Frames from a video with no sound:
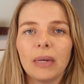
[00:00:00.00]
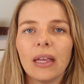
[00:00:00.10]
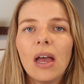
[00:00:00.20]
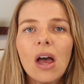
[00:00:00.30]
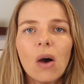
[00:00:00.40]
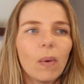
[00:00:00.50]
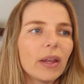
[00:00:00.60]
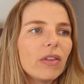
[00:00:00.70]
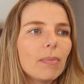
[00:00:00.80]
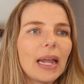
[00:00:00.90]
I mean,
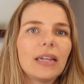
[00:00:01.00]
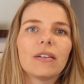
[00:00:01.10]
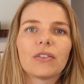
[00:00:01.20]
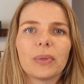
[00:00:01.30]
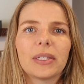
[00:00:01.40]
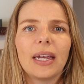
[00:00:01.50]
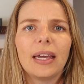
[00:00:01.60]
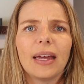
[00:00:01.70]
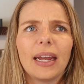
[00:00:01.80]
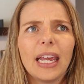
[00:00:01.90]
one of the plaintiffs was
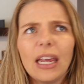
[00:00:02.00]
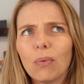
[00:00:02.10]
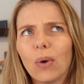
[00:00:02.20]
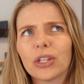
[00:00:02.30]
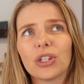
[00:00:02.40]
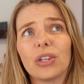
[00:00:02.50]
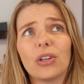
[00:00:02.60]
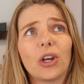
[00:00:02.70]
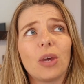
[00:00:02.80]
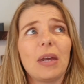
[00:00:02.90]
saying that he watched the
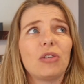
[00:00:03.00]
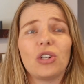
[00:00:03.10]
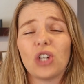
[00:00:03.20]
documentary